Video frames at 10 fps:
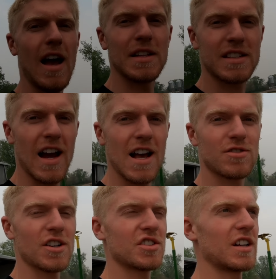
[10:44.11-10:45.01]
I think the
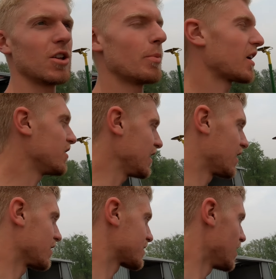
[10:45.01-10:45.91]
skies are actually getting a little bit
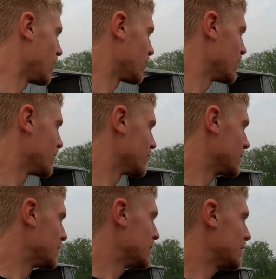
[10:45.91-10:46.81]
clearer. So
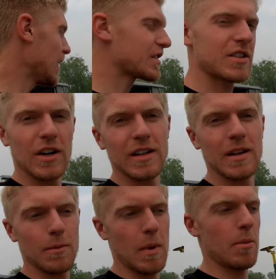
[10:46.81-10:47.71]
that's good.
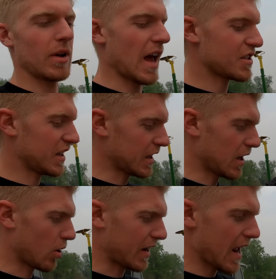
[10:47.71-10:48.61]
Maybe we can actually get
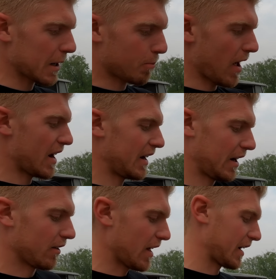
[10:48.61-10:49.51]
the organic planted
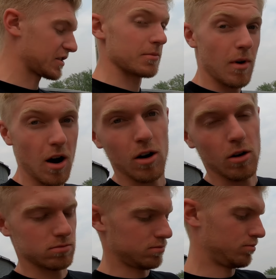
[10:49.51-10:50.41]
here like
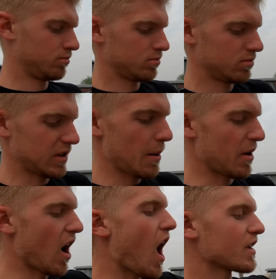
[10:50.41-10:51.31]
tomorrow. That'd
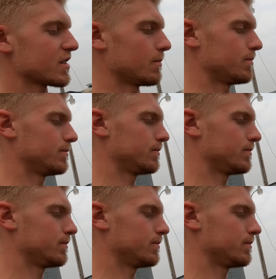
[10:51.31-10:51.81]
be awesome.